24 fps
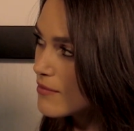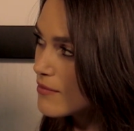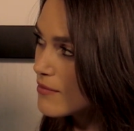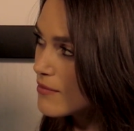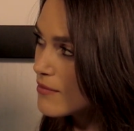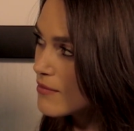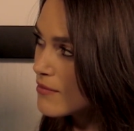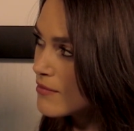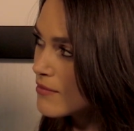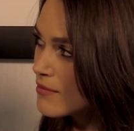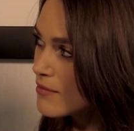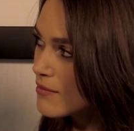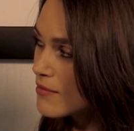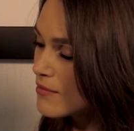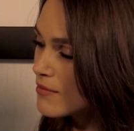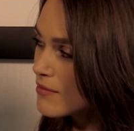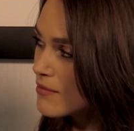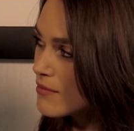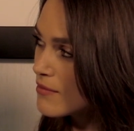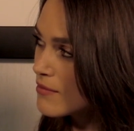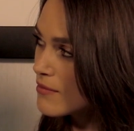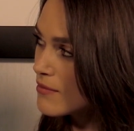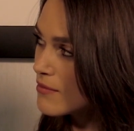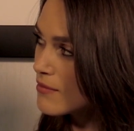
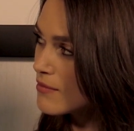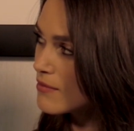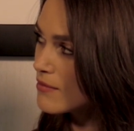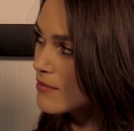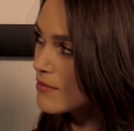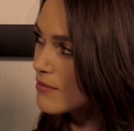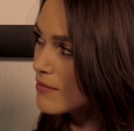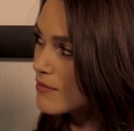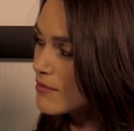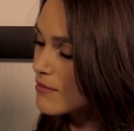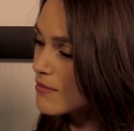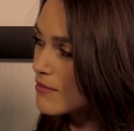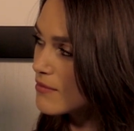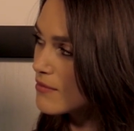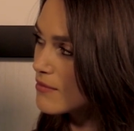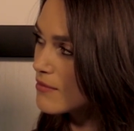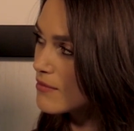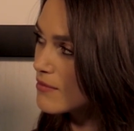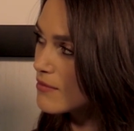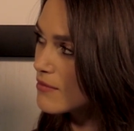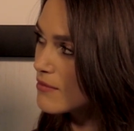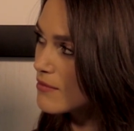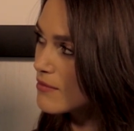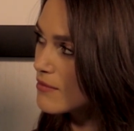
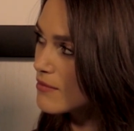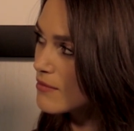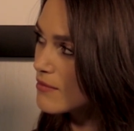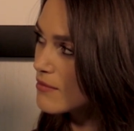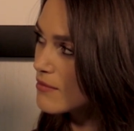(not speaking)